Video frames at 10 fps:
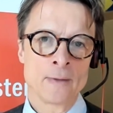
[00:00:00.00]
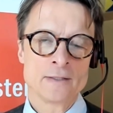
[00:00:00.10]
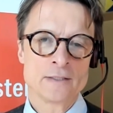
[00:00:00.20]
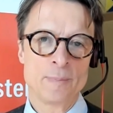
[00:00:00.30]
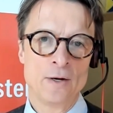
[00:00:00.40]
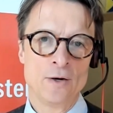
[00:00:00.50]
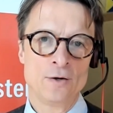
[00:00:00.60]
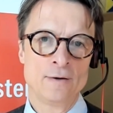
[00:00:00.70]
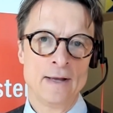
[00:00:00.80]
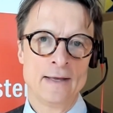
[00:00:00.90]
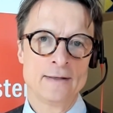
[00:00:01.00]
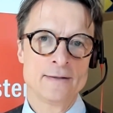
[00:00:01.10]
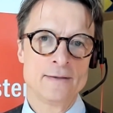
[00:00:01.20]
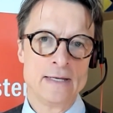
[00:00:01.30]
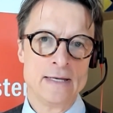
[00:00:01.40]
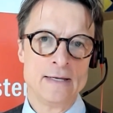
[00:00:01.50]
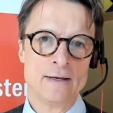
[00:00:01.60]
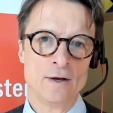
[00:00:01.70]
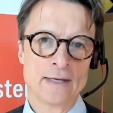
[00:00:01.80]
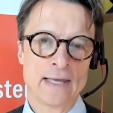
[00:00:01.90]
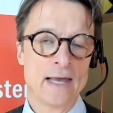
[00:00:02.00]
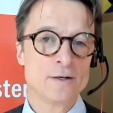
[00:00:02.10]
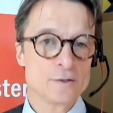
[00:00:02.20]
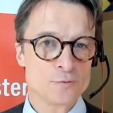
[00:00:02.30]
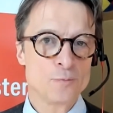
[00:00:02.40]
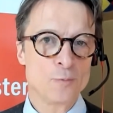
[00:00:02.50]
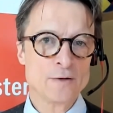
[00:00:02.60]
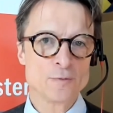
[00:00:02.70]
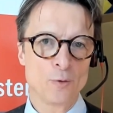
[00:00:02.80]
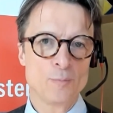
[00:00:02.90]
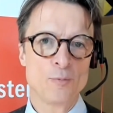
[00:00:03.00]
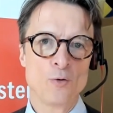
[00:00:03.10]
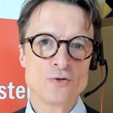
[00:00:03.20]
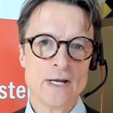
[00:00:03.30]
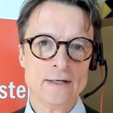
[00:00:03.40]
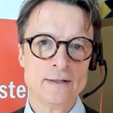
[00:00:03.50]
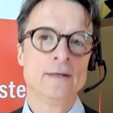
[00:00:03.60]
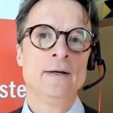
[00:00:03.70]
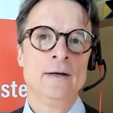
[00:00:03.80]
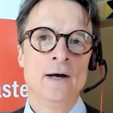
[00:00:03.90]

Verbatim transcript: spearhead the uh, Canada's Food Price Report Project